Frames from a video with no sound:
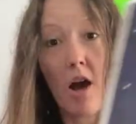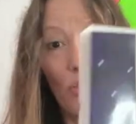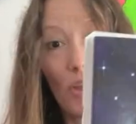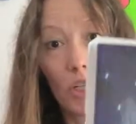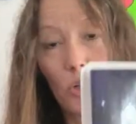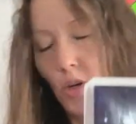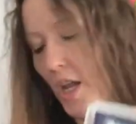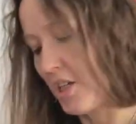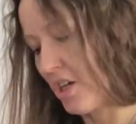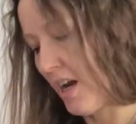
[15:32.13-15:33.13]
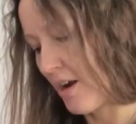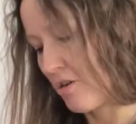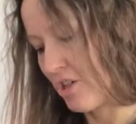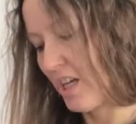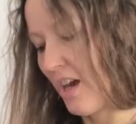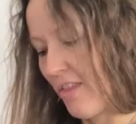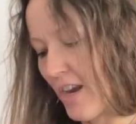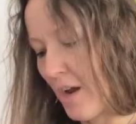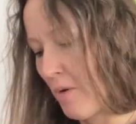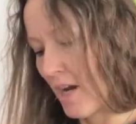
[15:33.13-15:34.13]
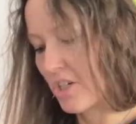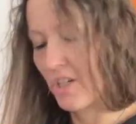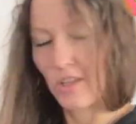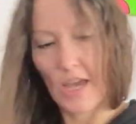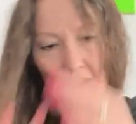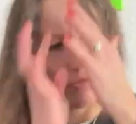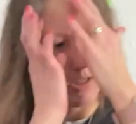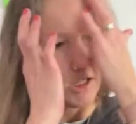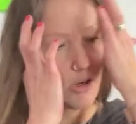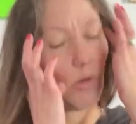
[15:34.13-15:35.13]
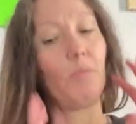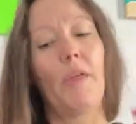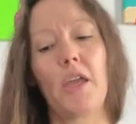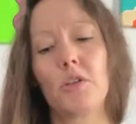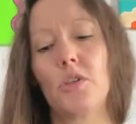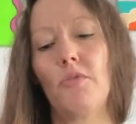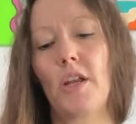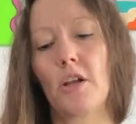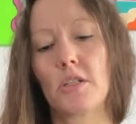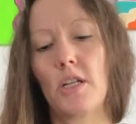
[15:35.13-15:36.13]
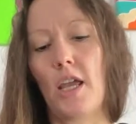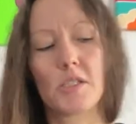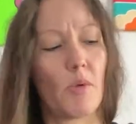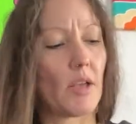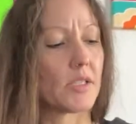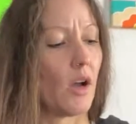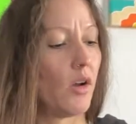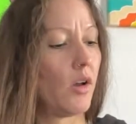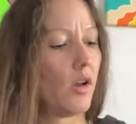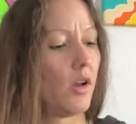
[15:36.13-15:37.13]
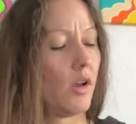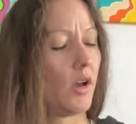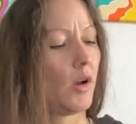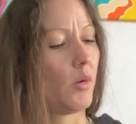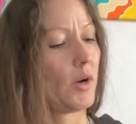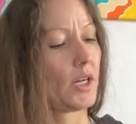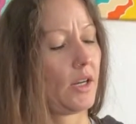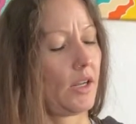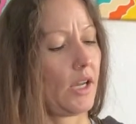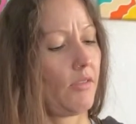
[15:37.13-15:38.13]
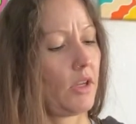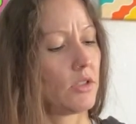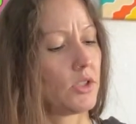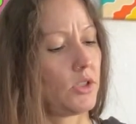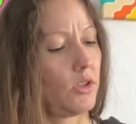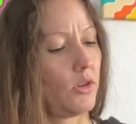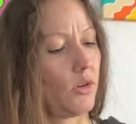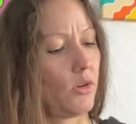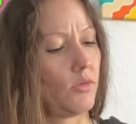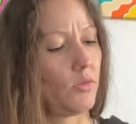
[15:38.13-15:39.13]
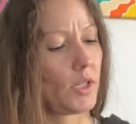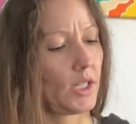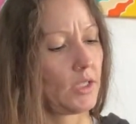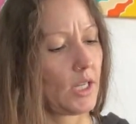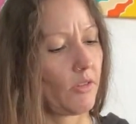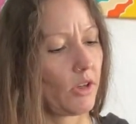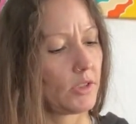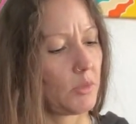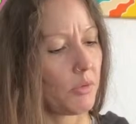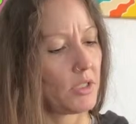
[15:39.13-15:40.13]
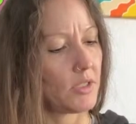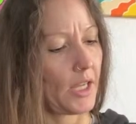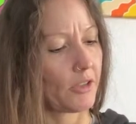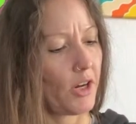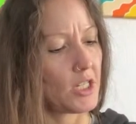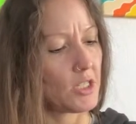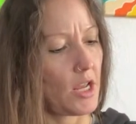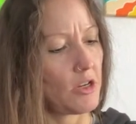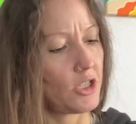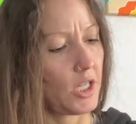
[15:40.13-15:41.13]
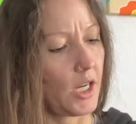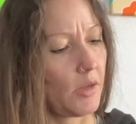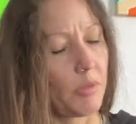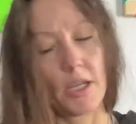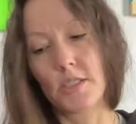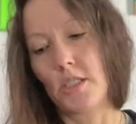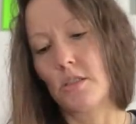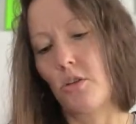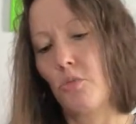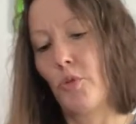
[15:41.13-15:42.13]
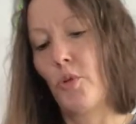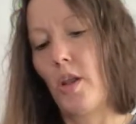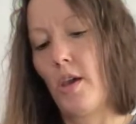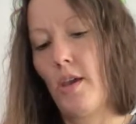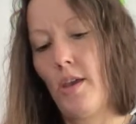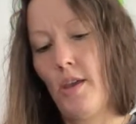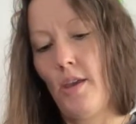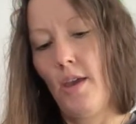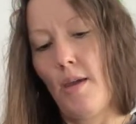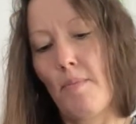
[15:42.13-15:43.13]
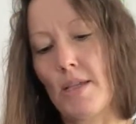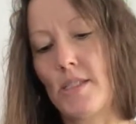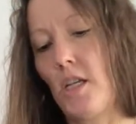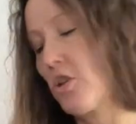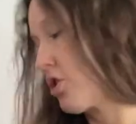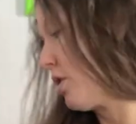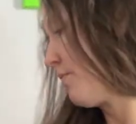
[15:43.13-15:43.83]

on the creation energy, and then I watched that video, that YouTube video today as well. So we're going to dive a little deeper into that creation energy and a Pisces new moon message.